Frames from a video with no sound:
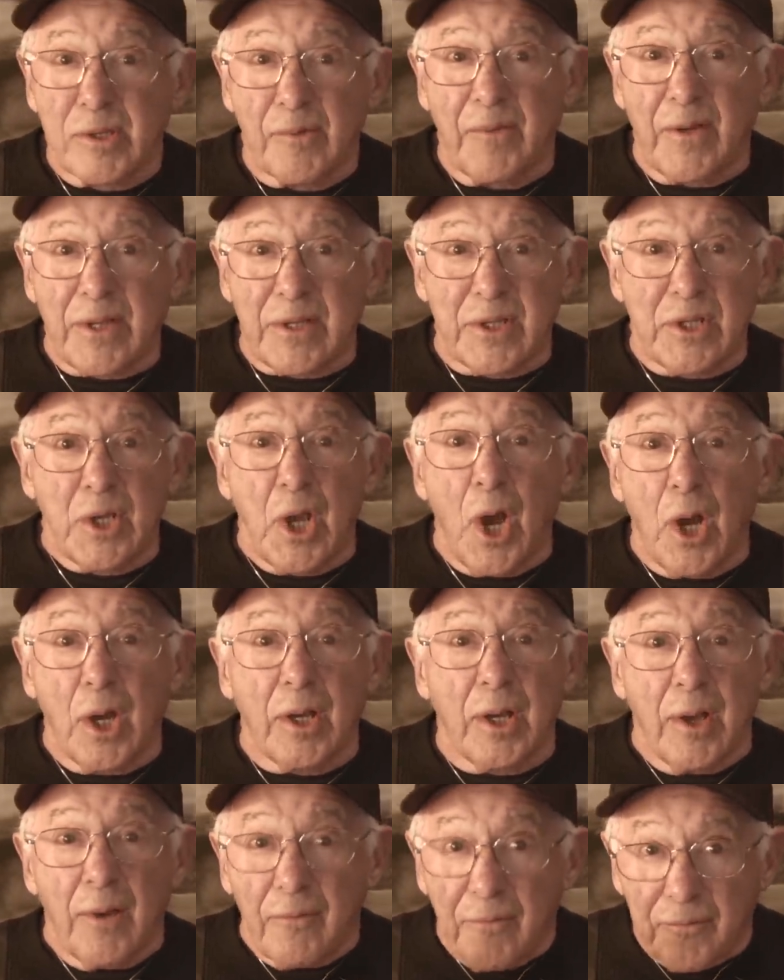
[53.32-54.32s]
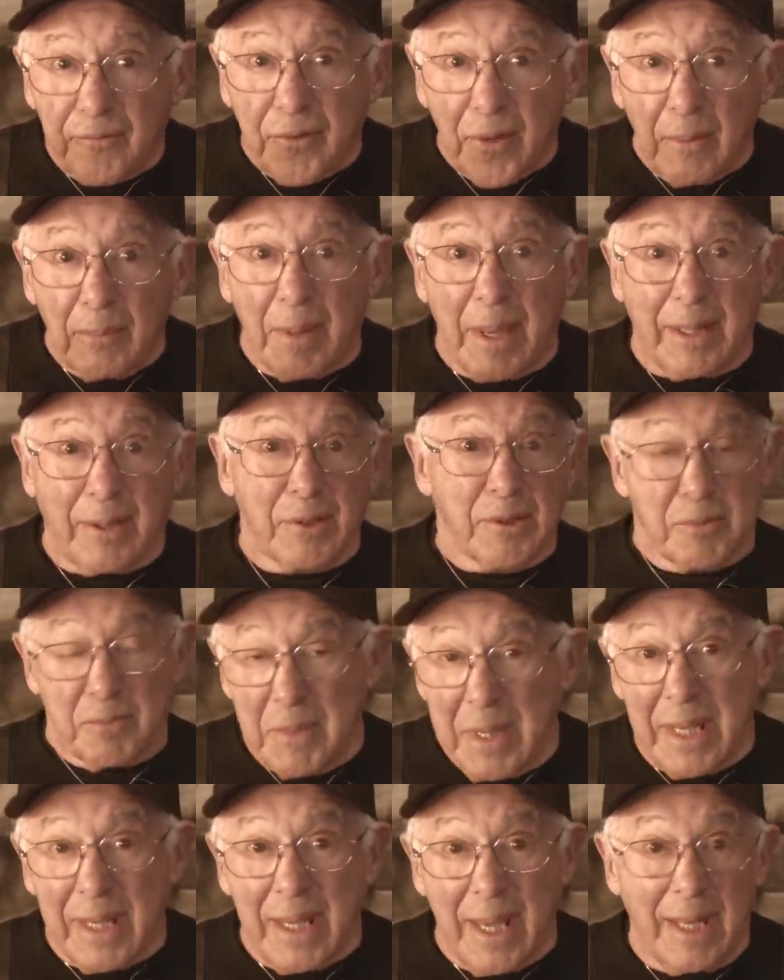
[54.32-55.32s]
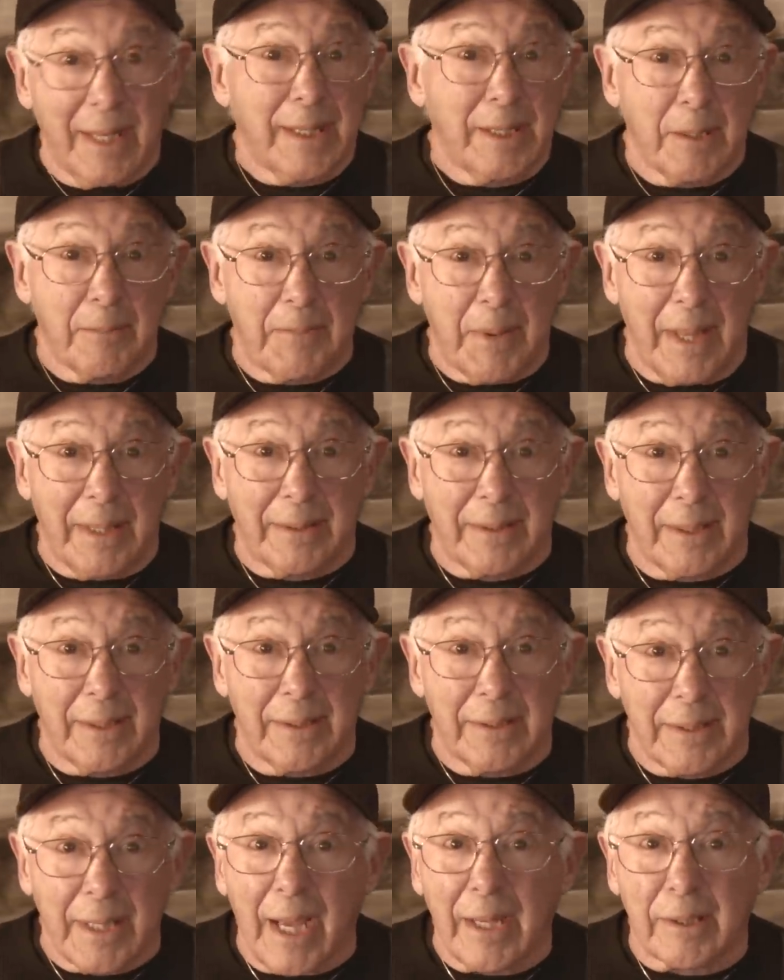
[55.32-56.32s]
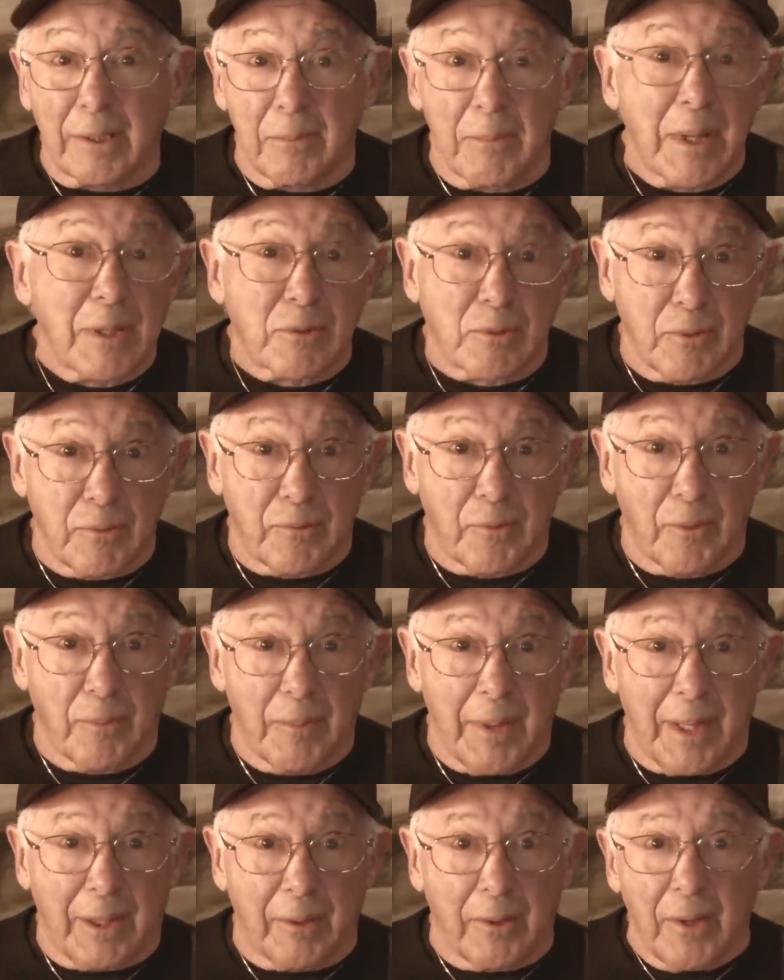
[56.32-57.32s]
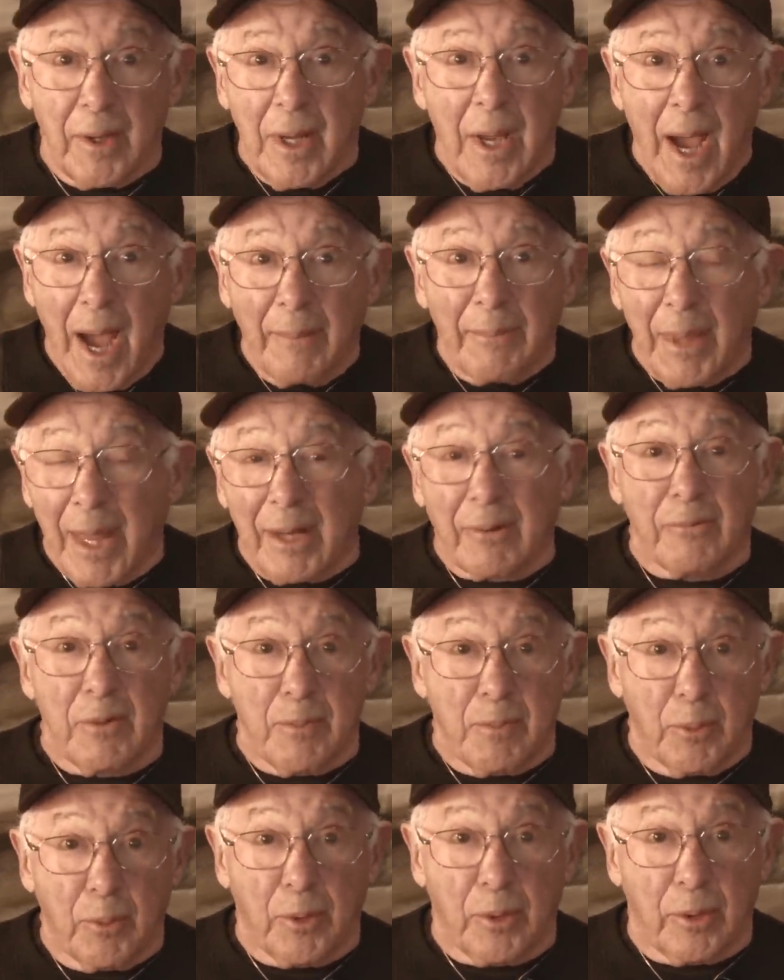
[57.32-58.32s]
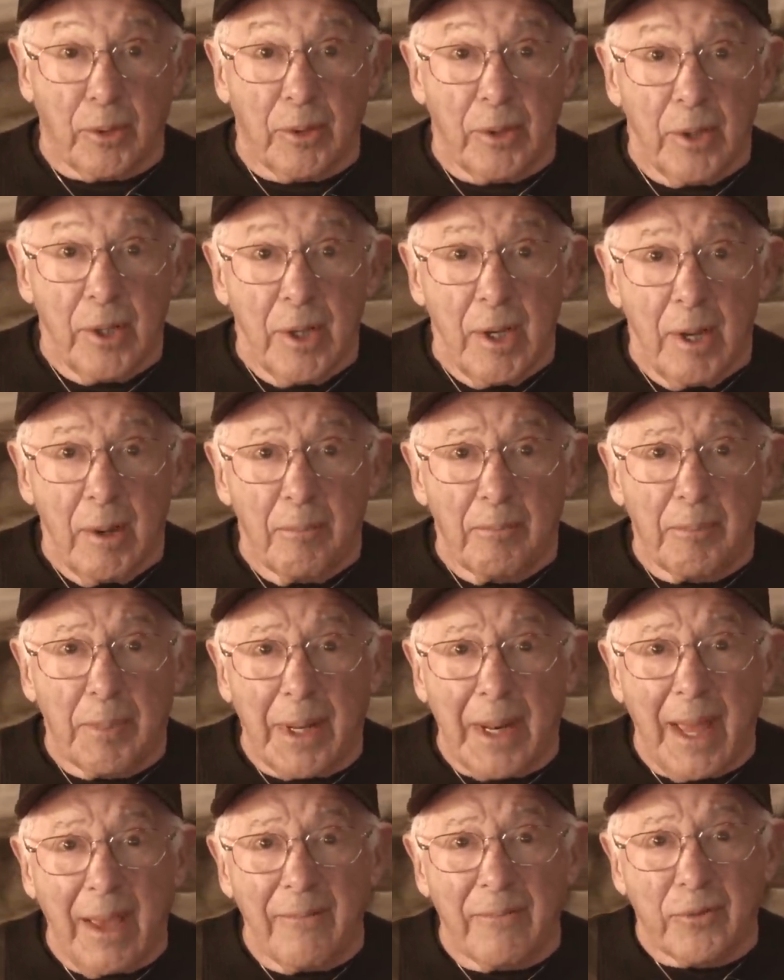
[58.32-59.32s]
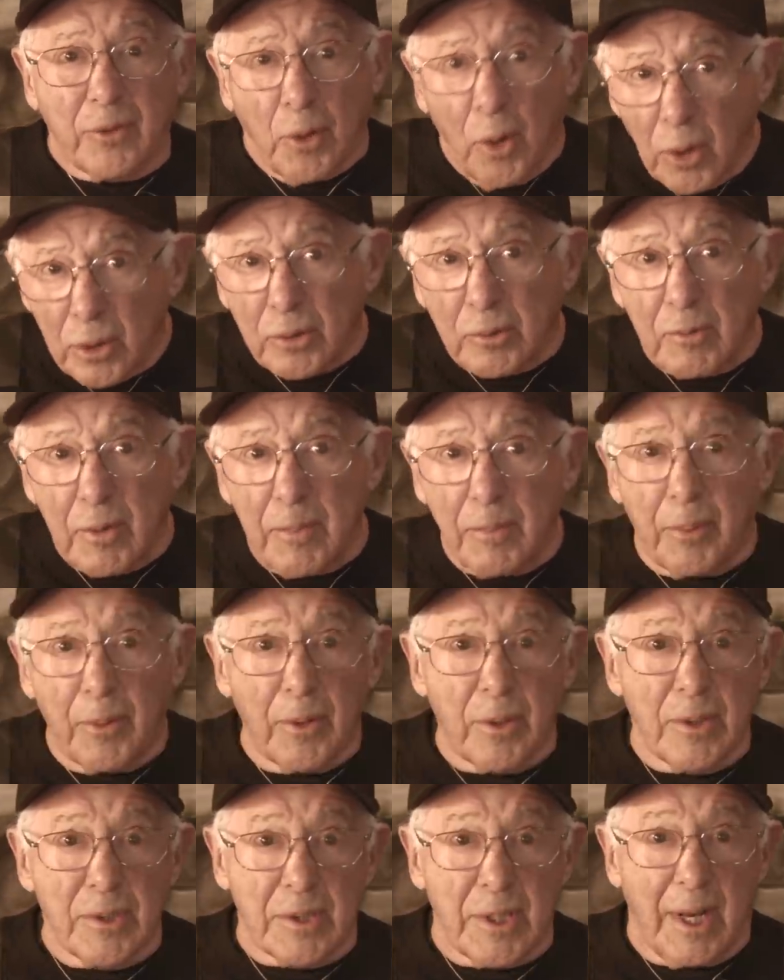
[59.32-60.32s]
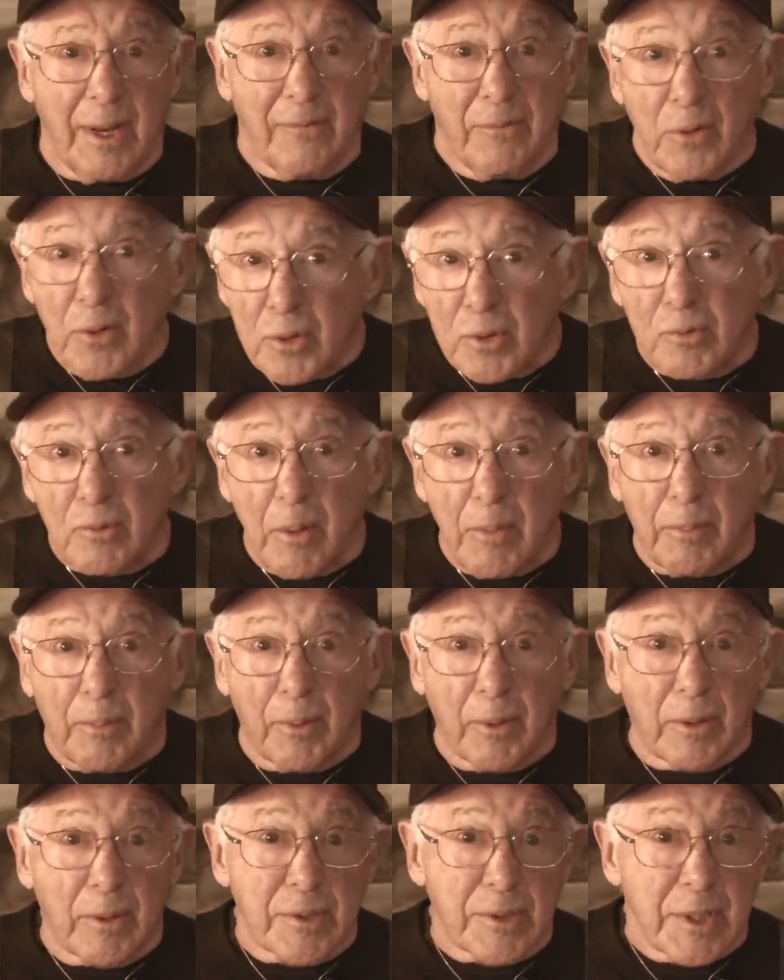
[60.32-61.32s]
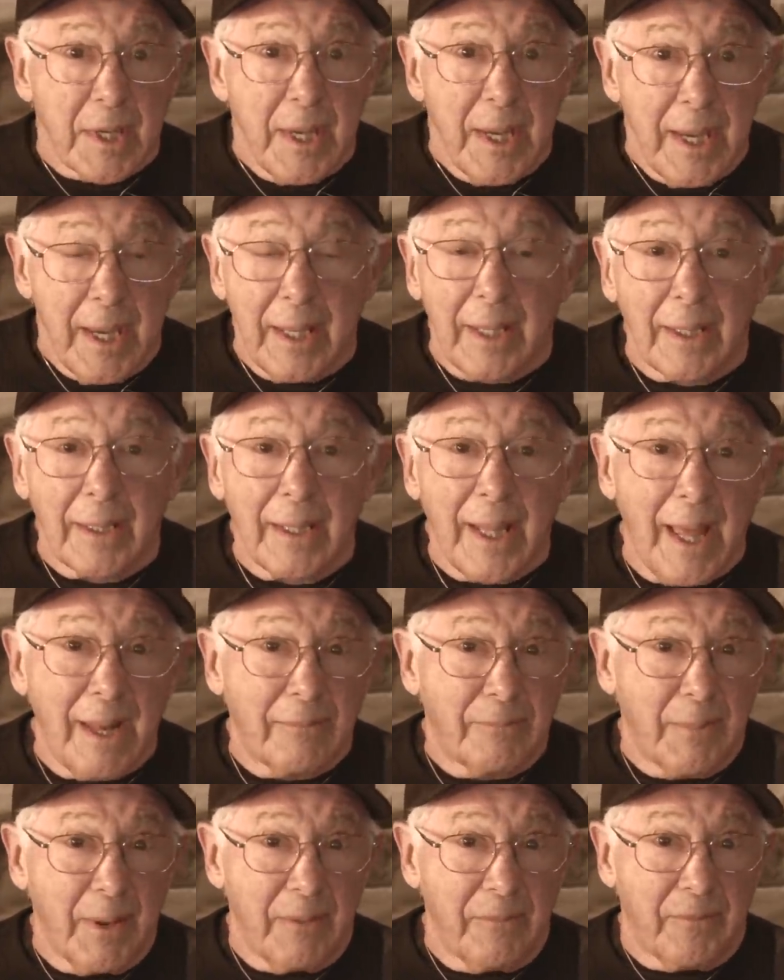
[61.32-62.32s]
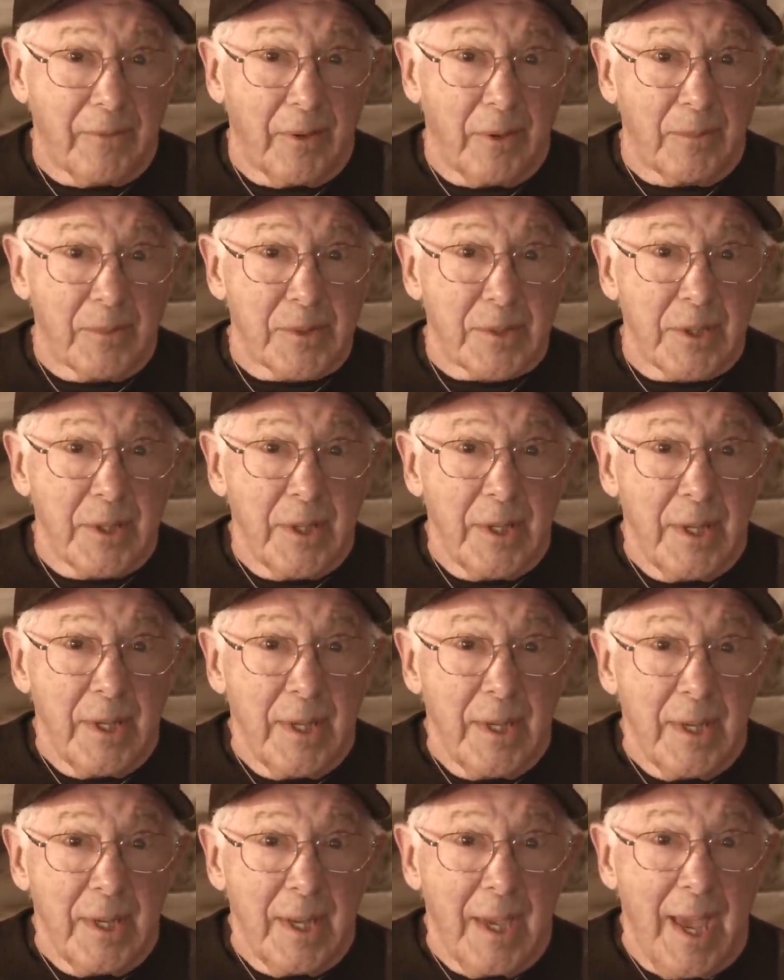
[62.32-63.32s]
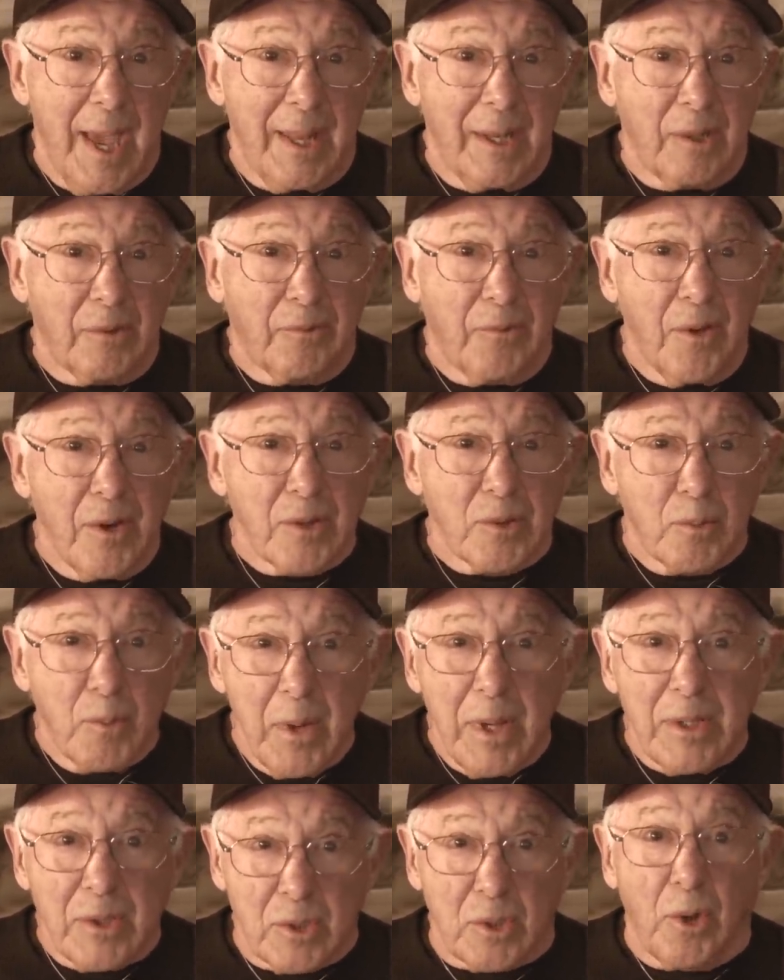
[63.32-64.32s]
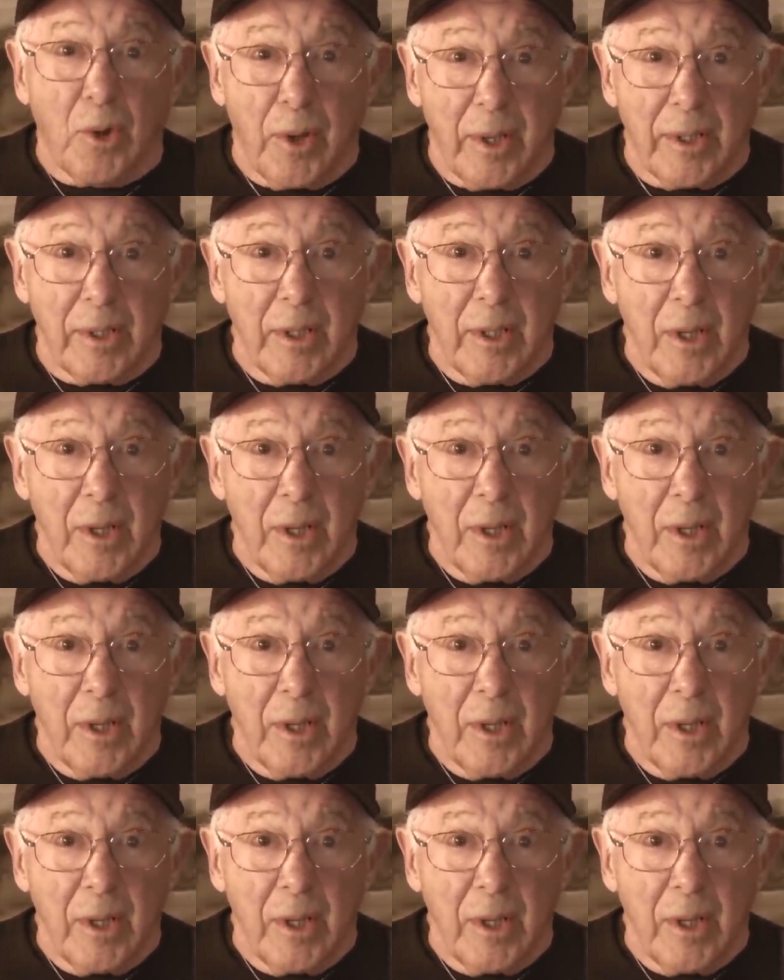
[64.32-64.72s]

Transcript: of us young filmmakers, me, an independent documentary filmmaker, I'm not a reporter, but I've talked to reporters and I've used reporters in a lot of my films. And as far as we saw it,